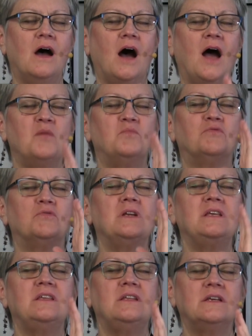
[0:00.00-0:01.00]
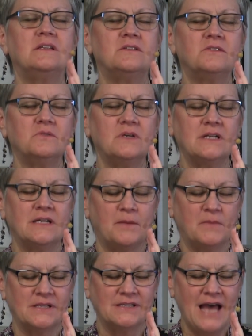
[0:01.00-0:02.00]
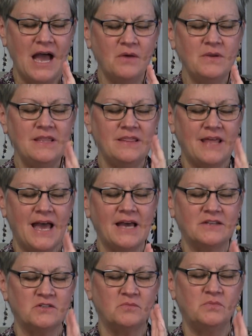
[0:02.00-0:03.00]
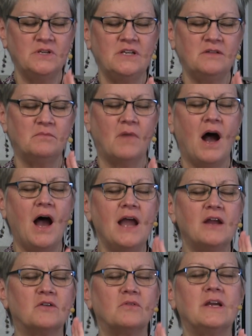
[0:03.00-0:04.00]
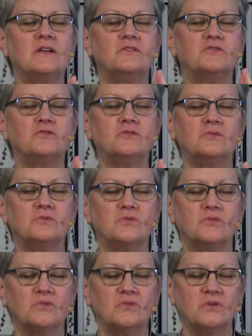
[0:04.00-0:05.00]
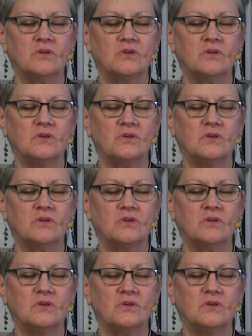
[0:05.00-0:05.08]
I'm breathing into it and I'm allowing that to be my greater truth.